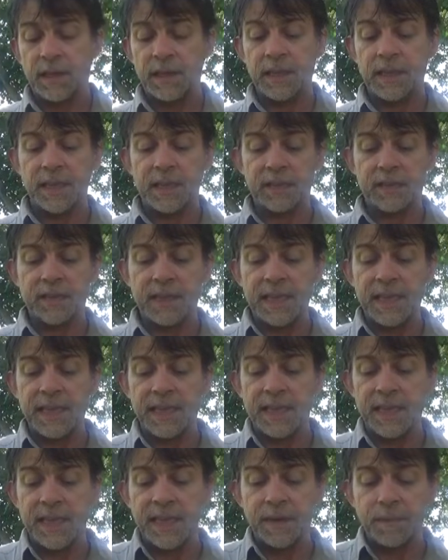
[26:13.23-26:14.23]
It's a
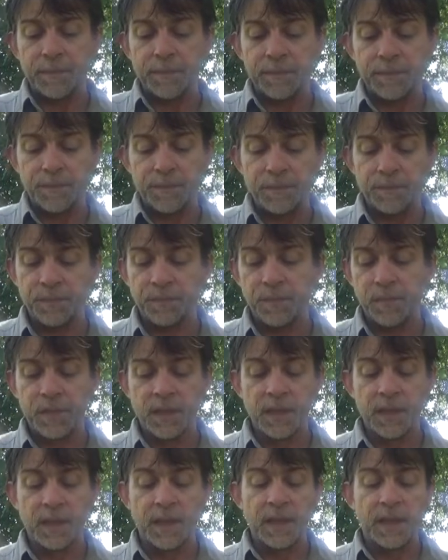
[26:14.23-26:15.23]
headlamp,
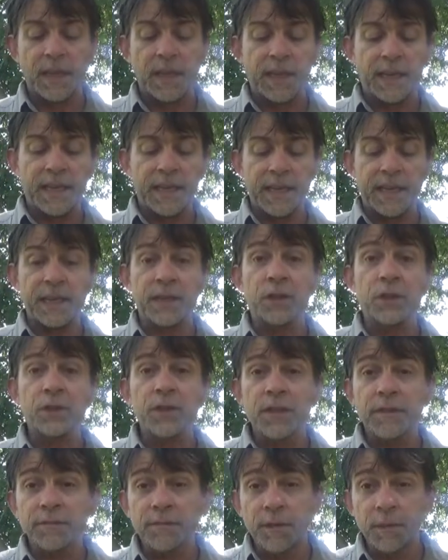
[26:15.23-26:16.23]
and I
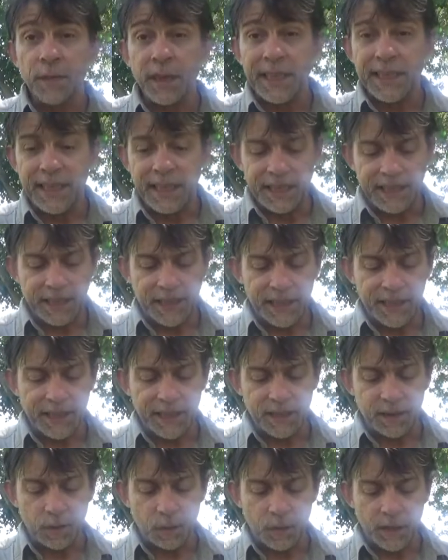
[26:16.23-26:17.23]
used it for my night hike
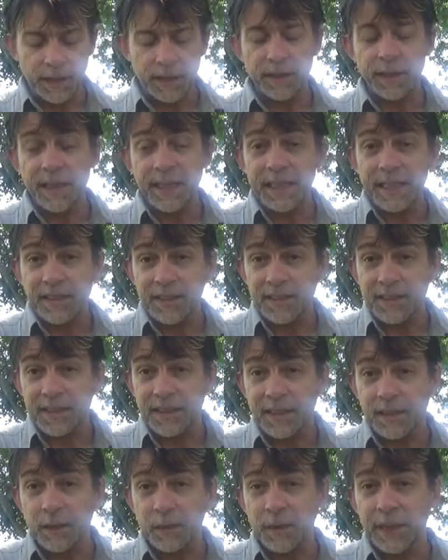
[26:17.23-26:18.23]
in the one nights
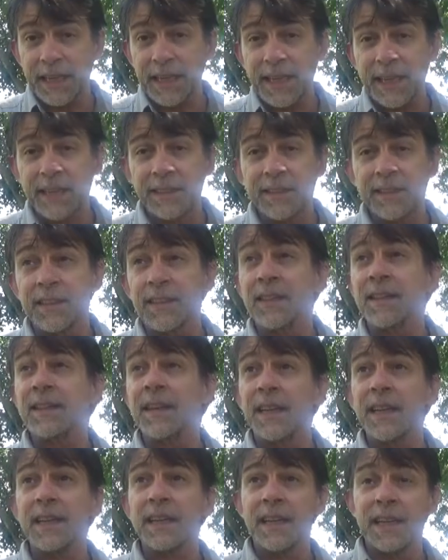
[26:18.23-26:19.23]
there when I had to
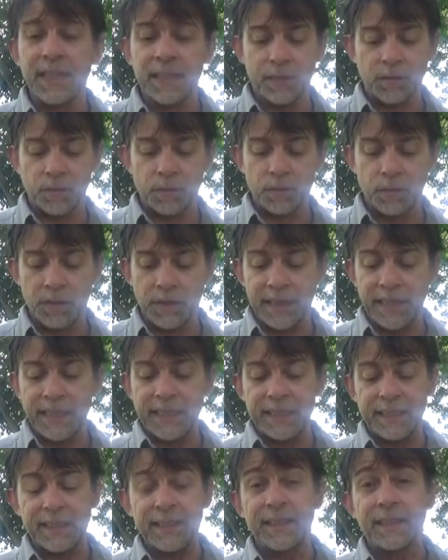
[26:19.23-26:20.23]
hike through the
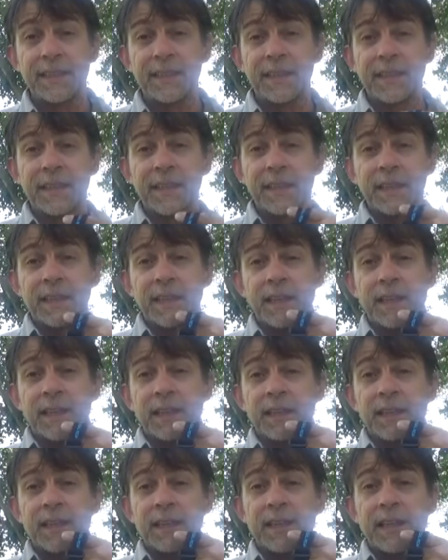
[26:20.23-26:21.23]
night,
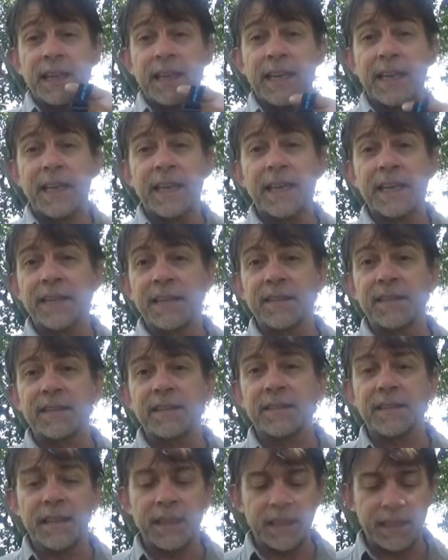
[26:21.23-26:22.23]
and
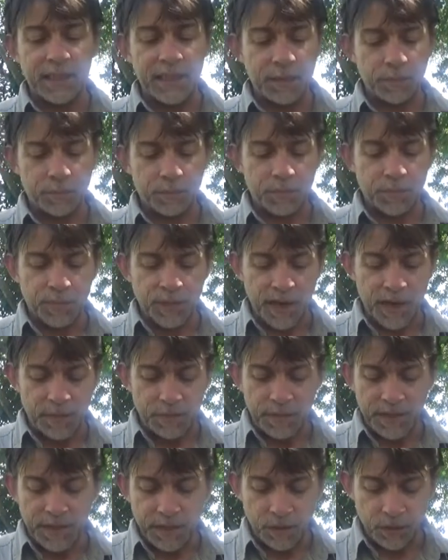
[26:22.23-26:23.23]
it
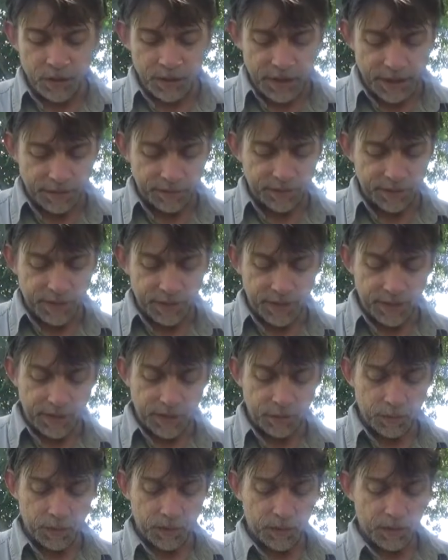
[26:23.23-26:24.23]
brought me out safely.
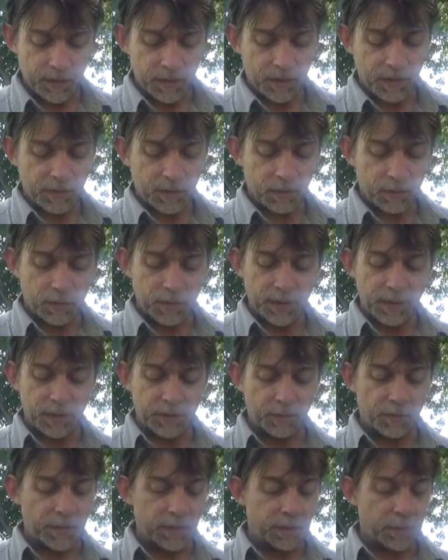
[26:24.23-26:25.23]
It was
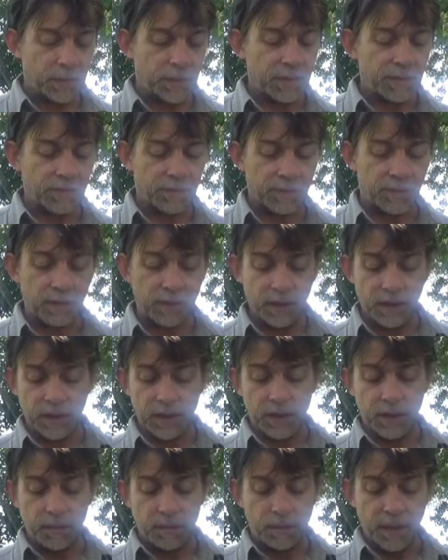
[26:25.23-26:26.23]
really, really wonderful.
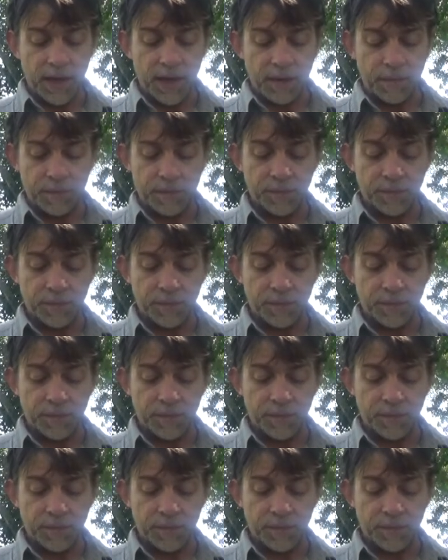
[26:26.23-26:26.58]
But